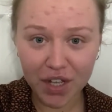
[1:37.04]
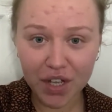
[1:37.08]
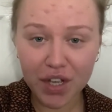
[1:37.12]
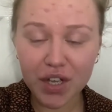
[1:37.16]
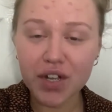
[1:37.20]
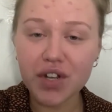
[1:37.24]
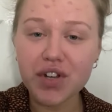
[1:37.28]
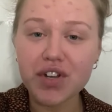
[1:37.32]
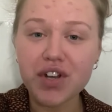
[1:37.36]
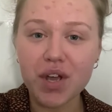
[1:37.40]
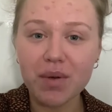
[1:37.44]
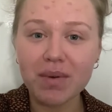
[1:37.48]

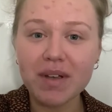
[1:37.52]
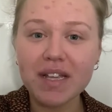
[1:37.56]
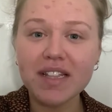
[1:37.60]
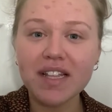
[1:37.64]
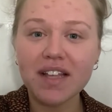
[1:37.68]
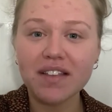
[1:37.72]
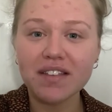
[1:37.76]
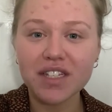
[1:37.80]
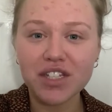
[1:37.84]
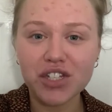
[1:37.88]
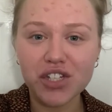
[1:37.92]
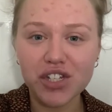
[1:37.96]
knowing
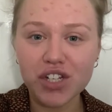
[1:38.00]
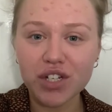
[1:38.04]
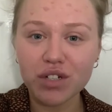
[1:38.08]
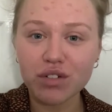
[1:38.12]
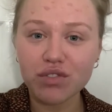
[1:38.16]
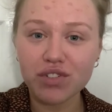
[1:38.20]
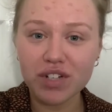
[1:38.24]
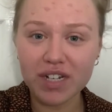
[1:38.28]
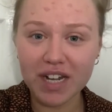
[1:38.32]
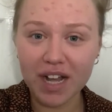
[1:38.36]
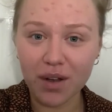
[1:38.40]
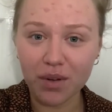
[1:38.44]
that there's
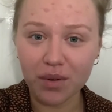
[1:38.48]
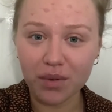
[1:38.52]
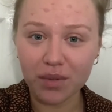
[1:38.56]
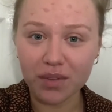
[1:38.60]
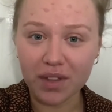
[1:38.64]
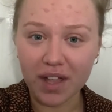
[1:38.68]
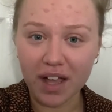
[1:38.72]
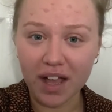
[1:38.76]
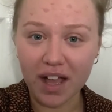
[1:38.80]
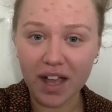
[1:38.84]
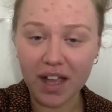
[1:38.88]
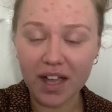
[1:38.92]
children out
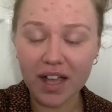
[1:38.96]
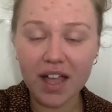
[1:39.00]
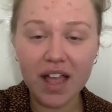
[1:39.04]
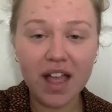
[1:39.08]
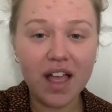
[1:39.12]
there